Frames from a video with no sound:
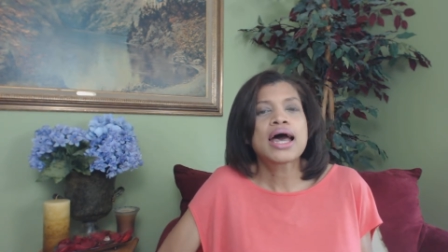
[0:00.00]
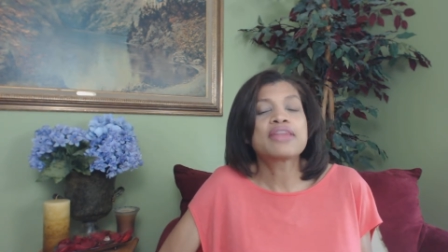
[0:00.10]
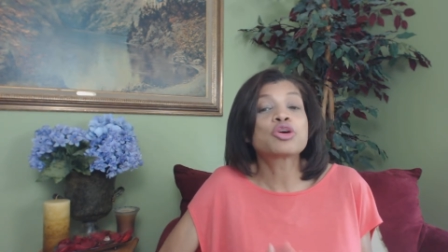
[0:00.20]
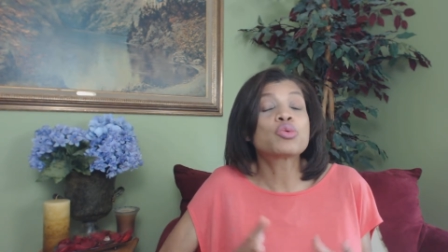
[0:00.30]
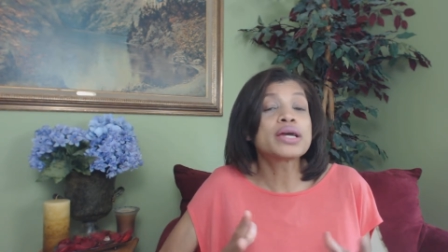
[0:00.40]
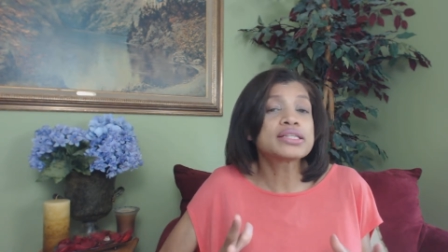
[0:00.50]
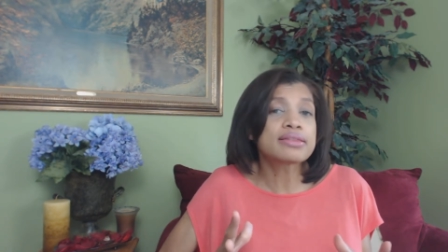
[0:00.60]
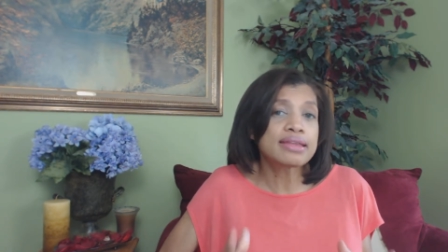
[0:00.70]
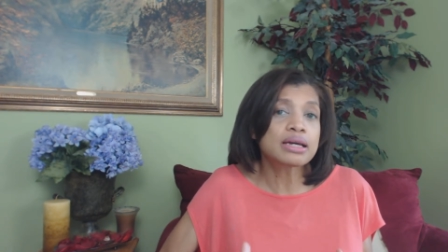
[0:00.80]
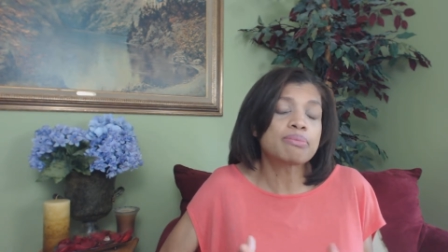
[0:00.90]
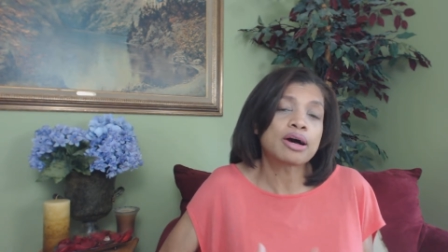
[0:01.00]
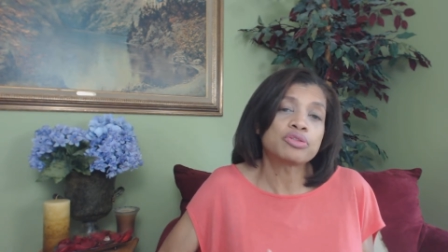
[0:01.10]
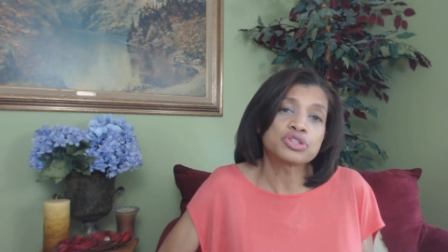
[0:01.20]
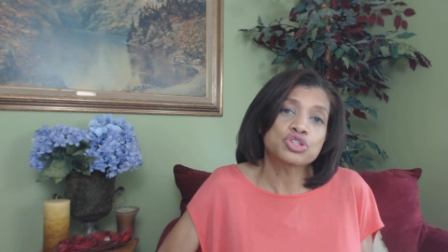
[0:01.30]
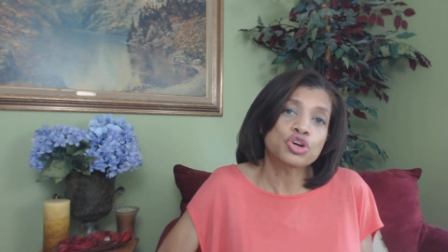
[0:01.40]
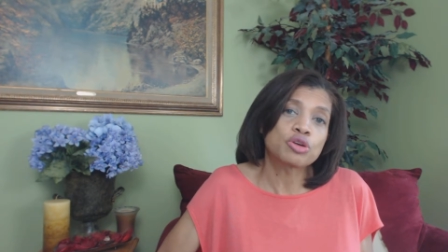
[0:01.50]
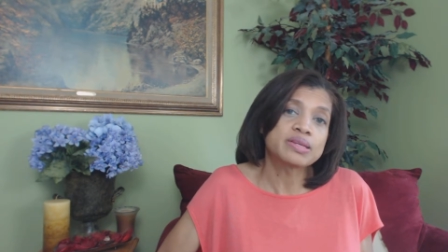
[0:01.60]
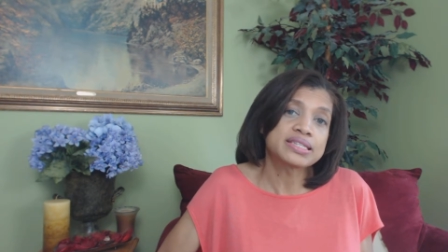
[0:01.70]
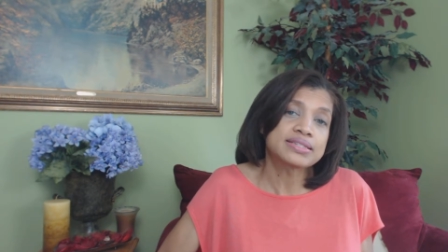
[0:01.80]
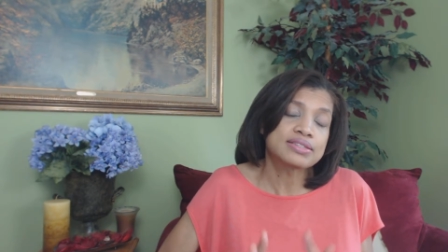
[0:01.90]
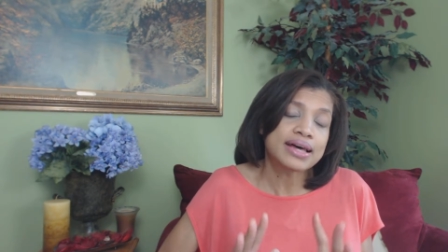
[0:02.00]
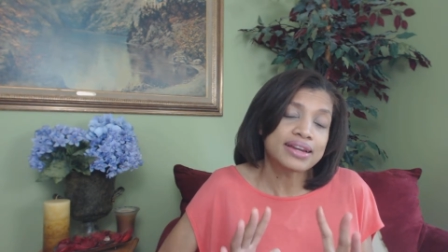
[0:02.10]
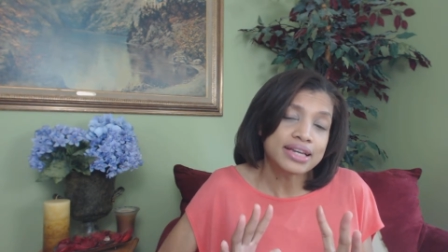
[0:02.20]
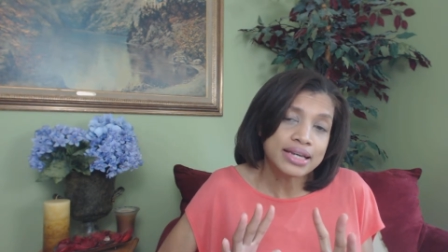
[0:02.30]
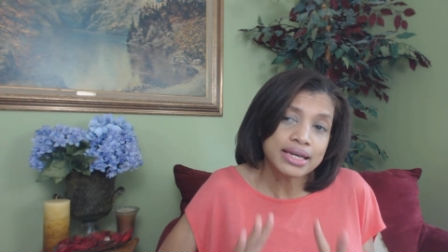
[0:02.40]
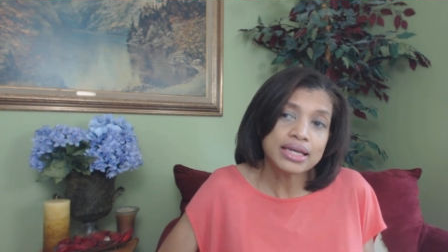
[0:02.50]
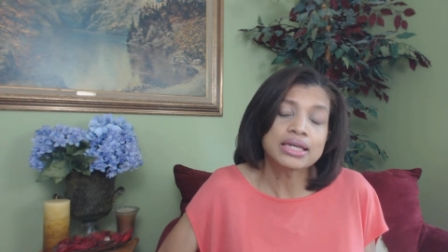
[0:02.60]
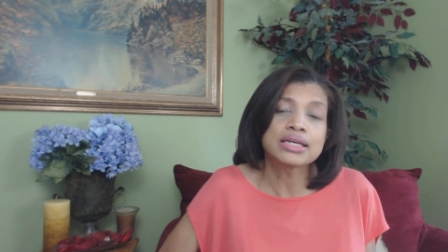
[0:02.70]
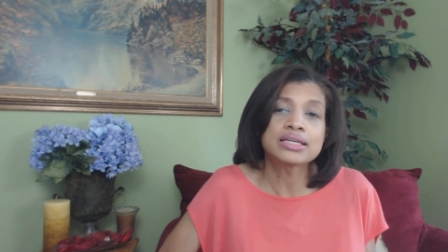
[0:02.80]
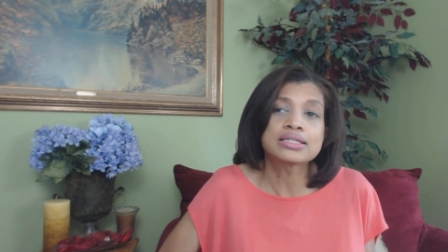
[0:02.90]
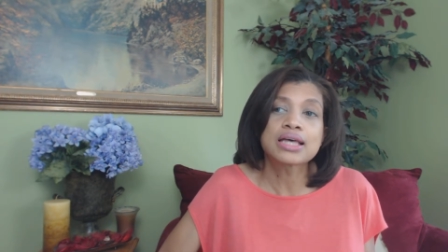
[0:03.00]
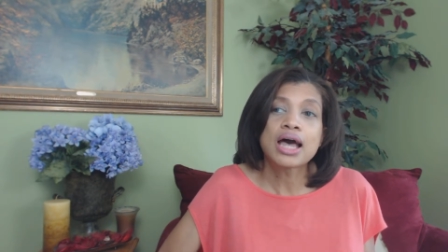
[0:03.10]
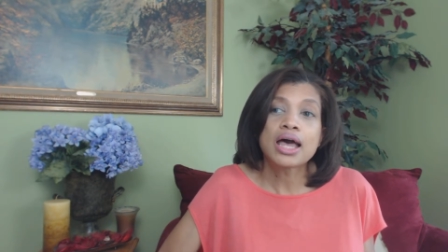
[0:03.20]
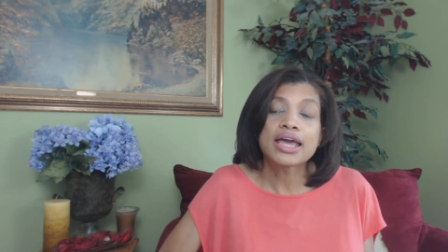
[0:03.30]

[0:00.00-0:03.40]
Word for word: And the great thing about this herb is that it is